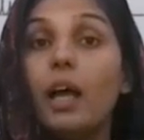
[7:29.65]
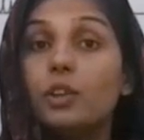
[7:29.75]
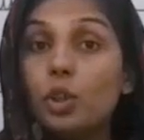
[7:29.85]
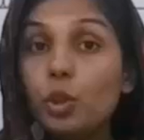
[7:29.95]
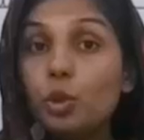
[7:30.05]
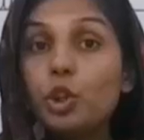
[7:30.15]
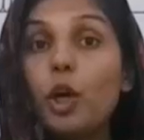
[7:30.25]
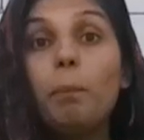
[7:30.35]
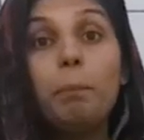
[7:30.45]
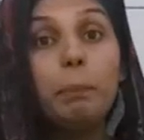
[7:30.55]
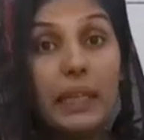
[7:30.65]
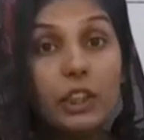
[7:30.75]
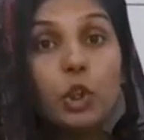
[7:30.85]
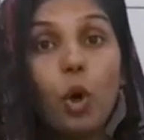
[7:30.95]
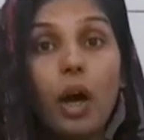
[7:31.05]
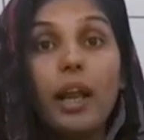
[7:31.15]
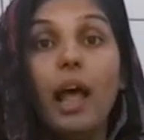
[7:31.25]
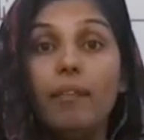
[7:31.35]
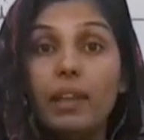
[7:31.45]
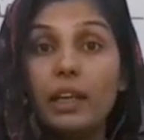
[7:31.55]
So you should be sure
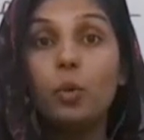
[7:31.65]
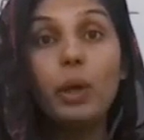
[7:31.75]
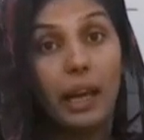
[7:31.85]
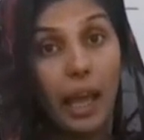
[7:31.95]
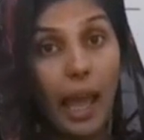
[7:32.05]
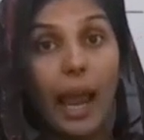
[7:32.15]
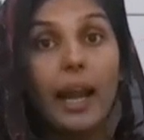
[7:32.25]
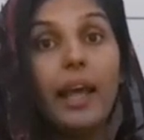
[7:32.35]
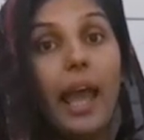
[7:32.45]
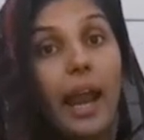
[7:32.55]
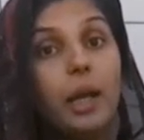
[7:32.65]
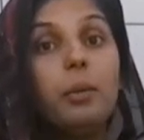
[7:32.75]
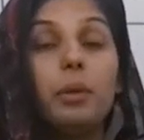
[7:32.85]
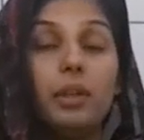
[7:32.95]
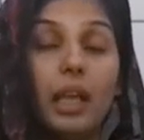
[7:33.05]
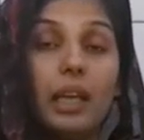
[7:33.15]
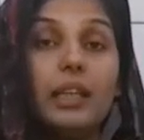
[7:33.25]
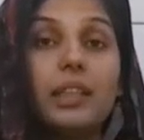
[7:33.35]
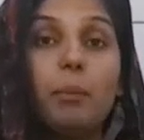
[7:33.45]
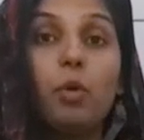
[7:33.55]
that you can add and
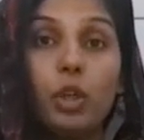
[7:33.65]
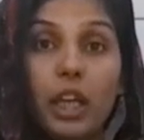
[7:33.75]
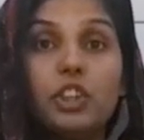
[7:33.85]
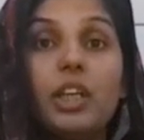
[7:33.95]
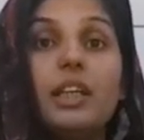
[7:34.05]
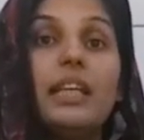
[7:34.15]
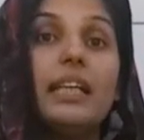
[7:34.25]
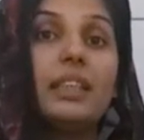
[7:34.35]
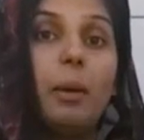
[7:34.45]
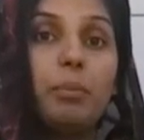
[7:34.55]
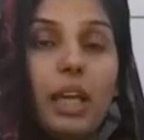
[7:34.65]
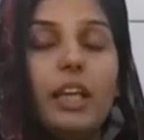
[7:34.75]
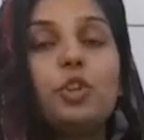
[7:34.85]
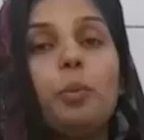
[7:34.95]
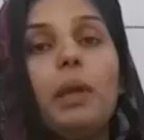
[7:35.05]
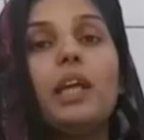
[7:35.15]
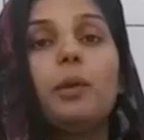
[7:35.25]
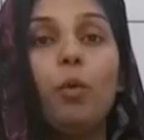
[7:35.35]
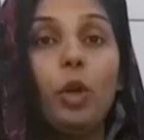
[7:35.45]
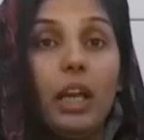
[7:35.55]
delete some quotations and some things to make
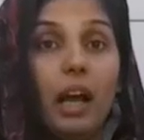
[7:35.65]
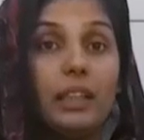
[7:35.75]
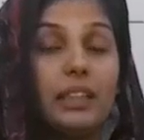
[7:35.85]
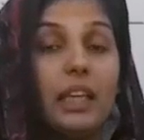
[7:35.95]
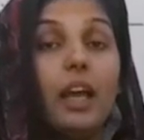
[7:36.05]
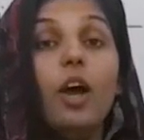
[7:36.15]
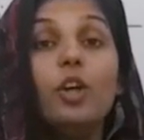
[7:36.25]
it more enhancing.